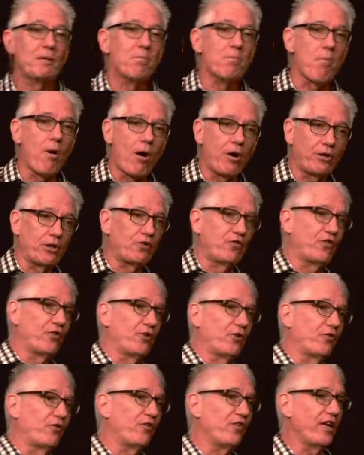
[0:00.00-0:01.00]
martyred for
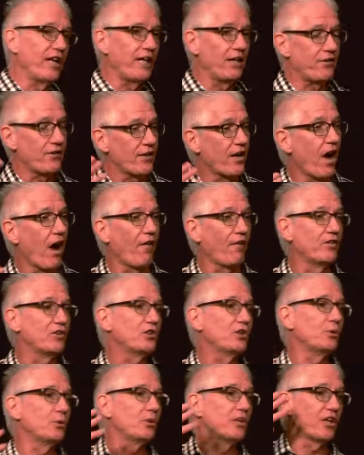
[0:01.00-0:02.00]
their faith, and others
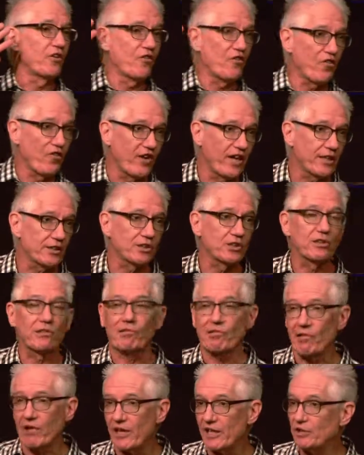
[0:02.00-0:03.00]
who confessed
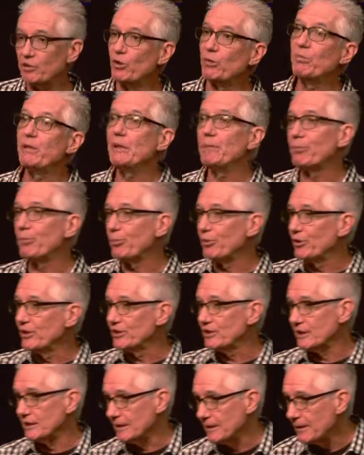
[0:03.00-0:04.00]
Christ would be
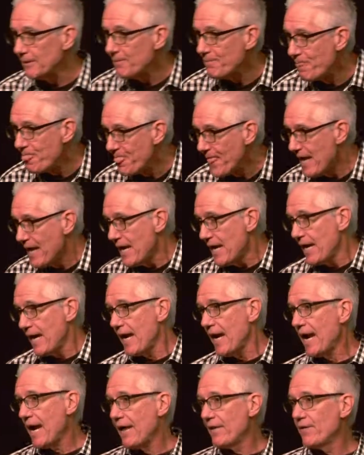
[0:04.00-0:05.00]
imprisoned.
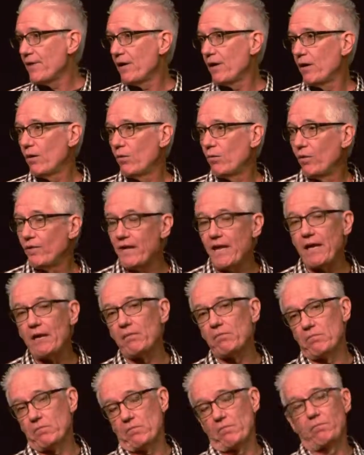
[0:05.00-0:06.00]
And uh, when
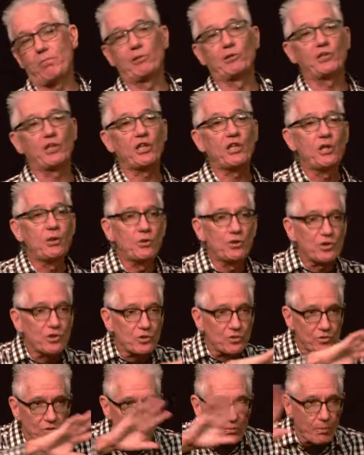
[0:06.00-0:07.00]
they
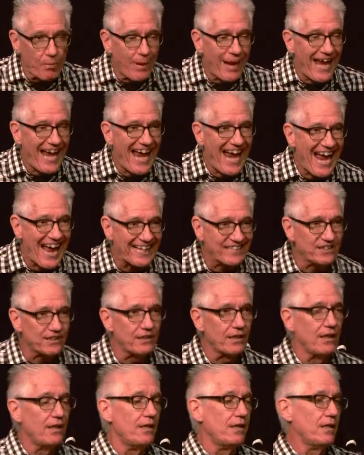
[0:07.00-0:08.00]
persecution
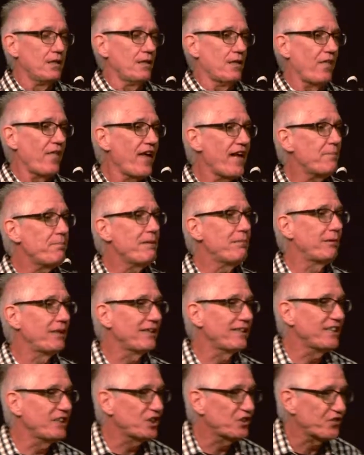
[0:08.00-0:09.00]
passed, they'd be
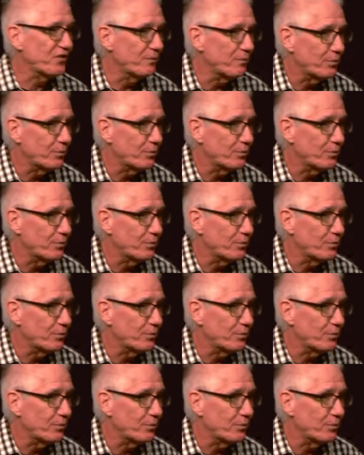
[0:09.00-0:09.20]
released from